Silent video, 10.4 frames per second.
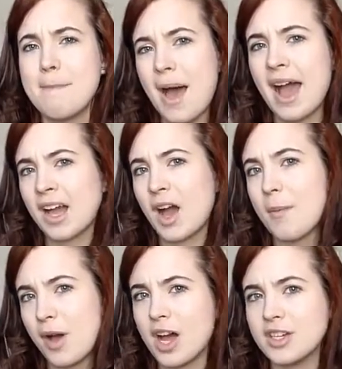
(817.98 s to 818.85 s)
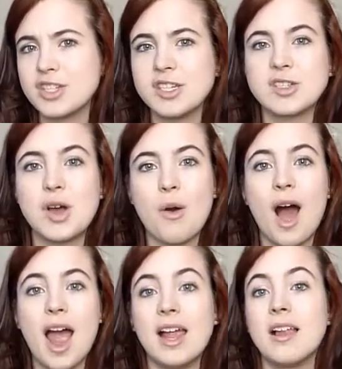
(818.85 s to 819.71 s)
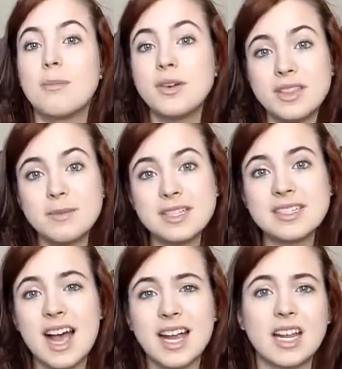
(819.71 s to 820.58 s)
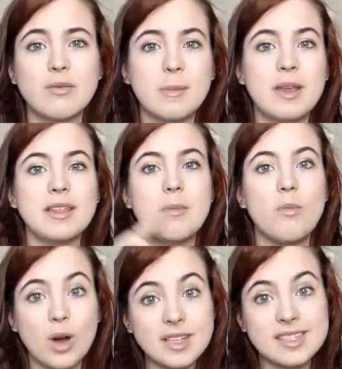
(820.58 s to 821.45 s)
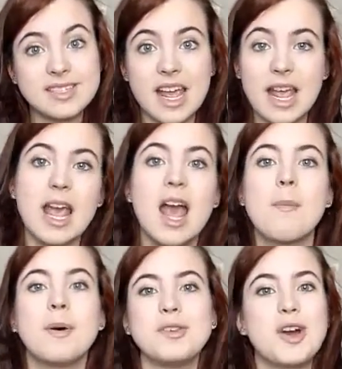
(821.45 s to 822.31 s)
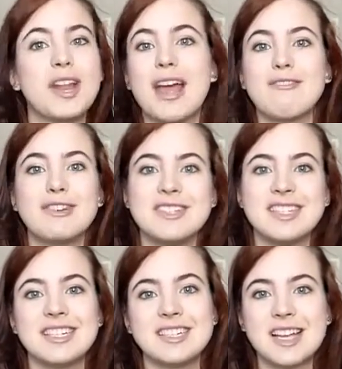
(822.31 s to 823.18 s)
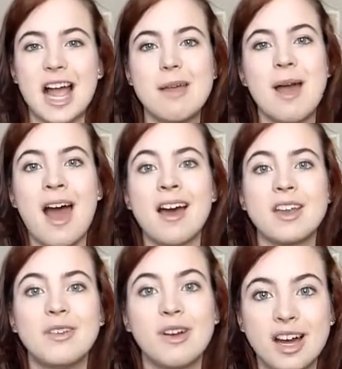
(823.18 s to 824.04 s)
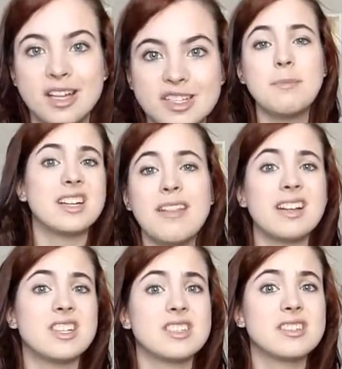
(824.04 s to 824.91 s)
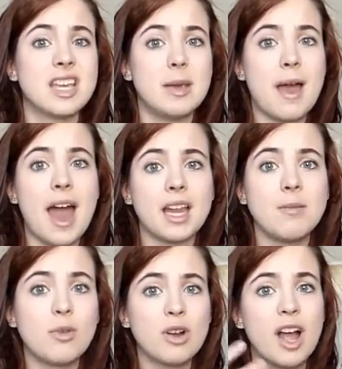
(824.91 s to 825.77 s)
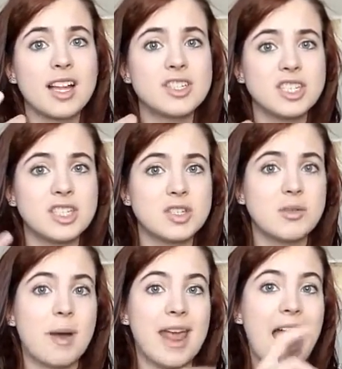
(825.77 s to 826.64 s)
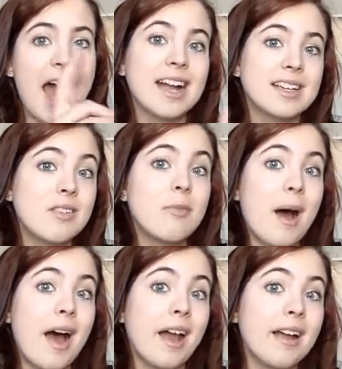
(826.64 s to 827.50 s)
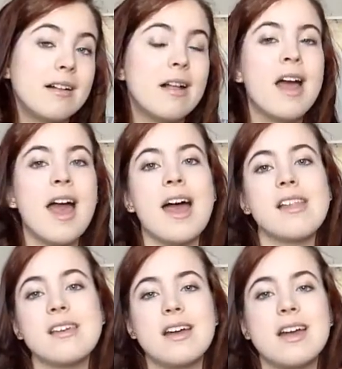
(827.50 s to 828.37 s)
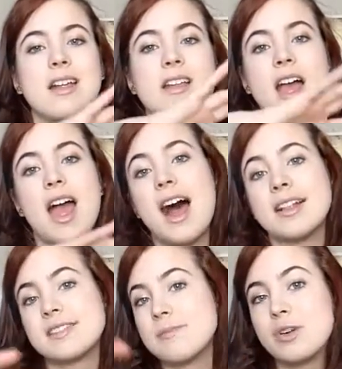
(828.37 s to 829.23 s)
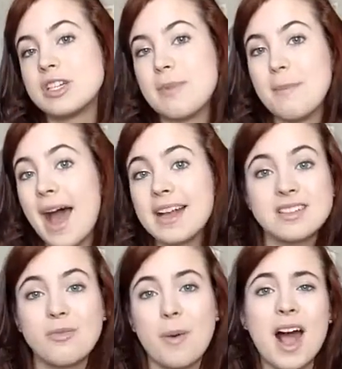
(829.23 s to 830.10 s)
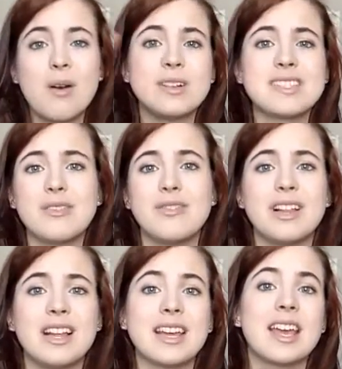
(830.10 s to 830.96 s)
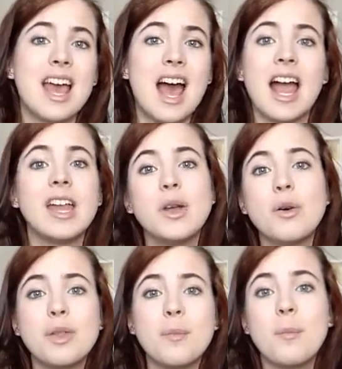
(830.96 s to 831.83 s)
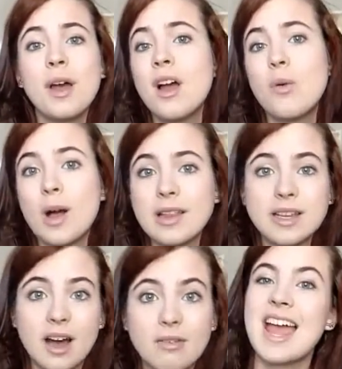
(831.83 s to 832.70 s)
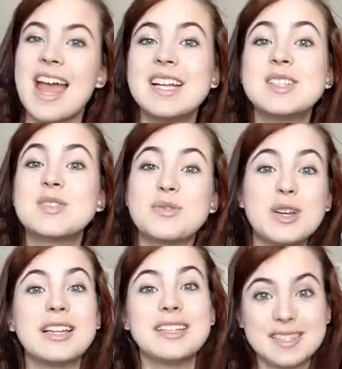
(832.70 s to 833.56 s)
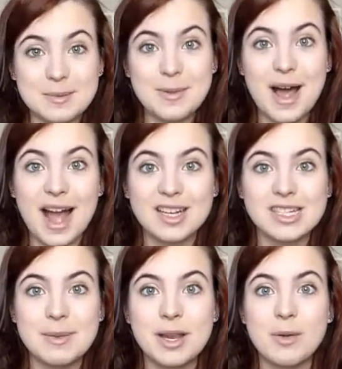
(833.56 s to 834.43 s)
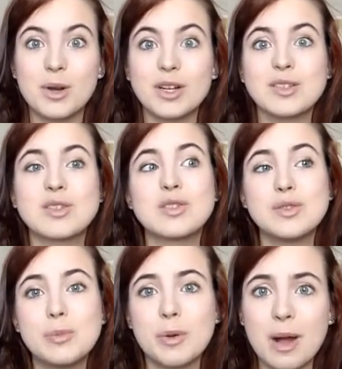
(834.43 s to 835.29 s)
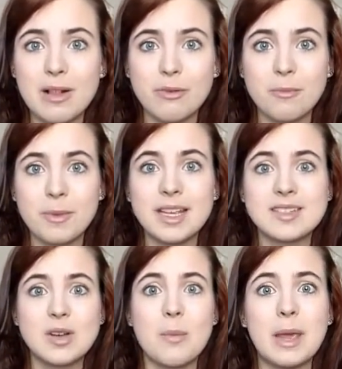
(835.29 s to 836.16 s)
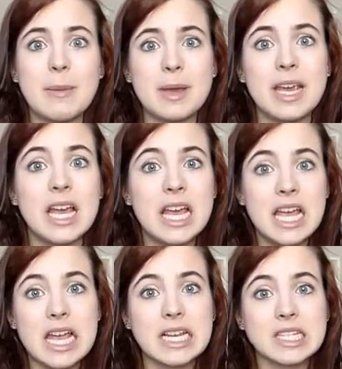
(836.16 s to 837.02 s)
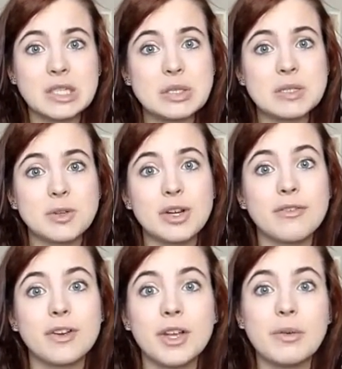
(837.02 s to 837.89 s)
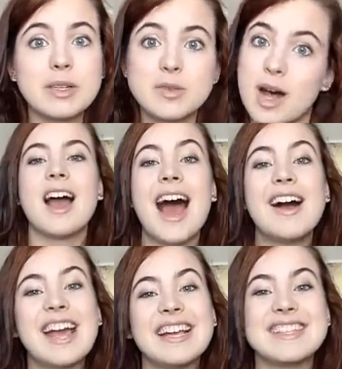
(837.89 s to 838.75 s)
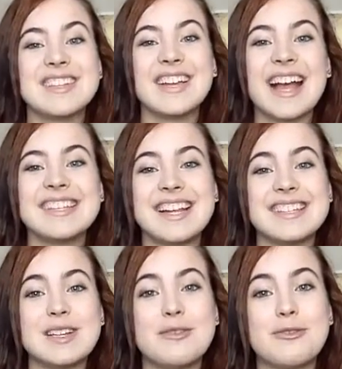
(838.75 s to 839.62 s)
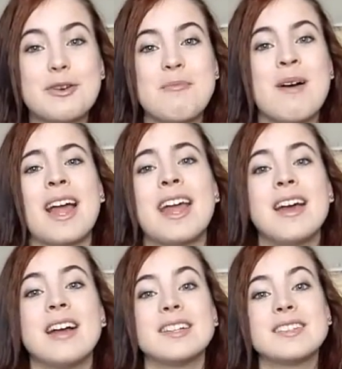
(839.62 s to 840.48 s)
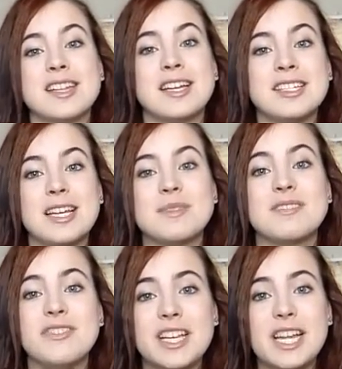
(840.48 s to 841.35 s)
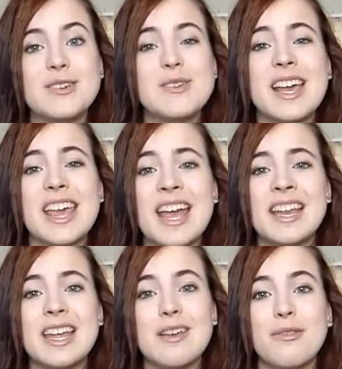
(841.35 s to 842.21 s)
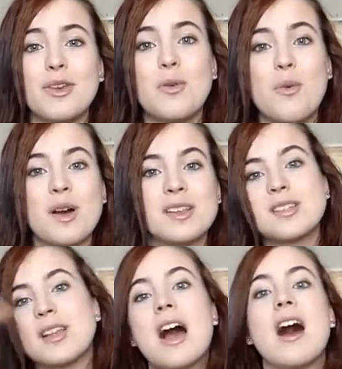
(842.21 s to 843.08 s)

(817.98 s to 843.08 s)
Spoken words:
backup kanji, so I'll put them aside and repeat them once a day, but not every single time I add new kanji. And then I just keep adding more kanji to my active pile, and then add some more to my passive pile once I feel like I know them well enough. It's really simple actually, but it works super well for me, so maybe it'll do some good for you as well. Okay, so you guys, that's it for my study tips video. Again, if you want